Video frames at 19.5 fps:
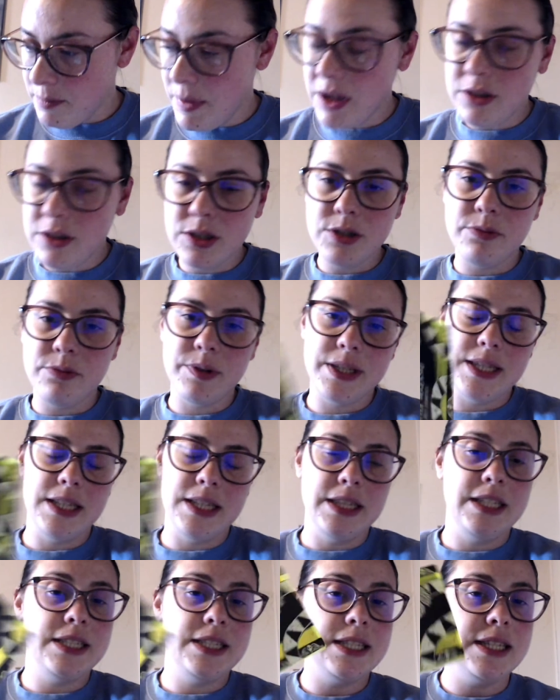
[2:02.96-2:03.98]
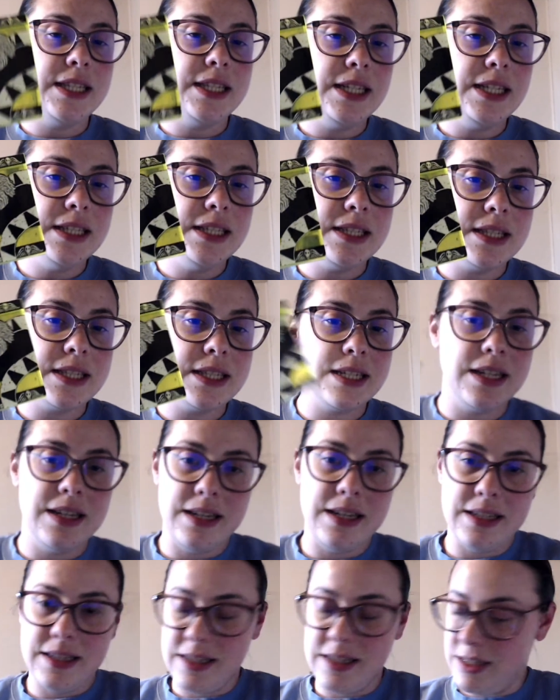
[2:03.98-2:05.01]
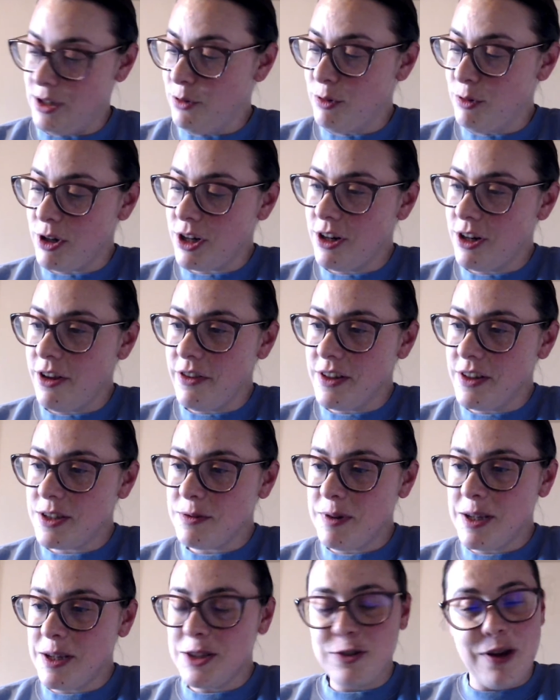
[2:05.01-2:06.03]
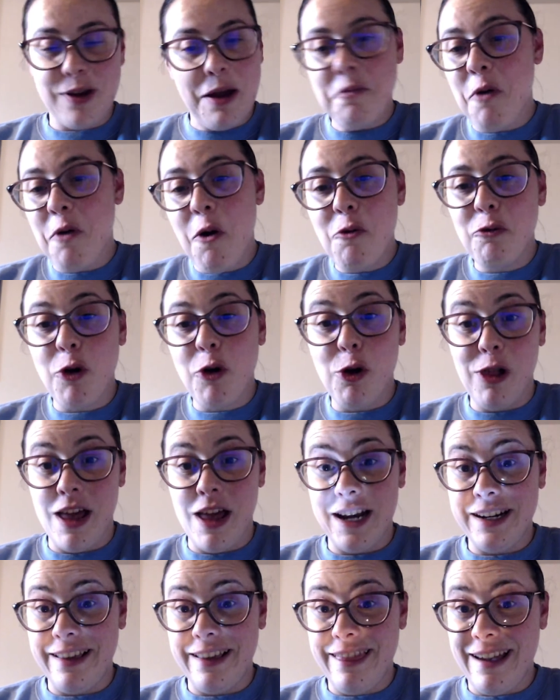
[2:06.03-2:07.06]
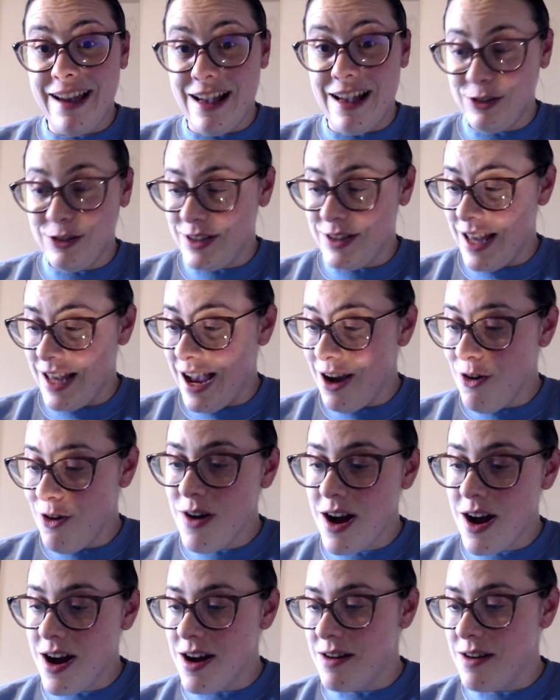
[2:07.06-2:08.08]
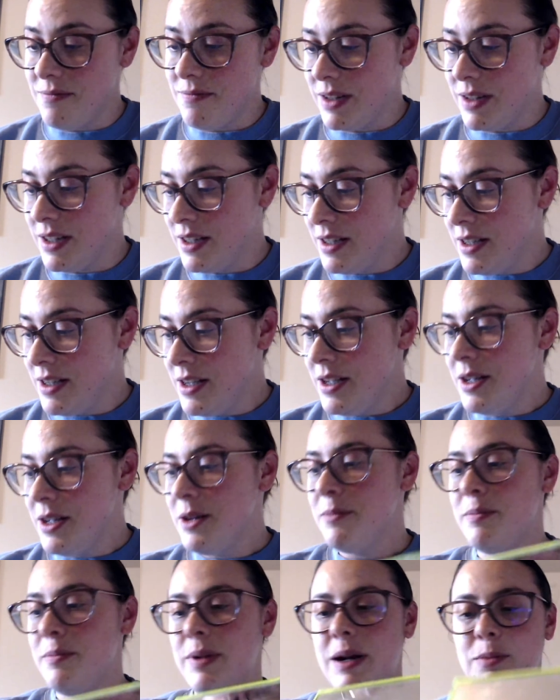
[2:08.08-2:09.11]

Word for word: Melt, recently deceased, still working on this one, so I won't roll anything else out, um, but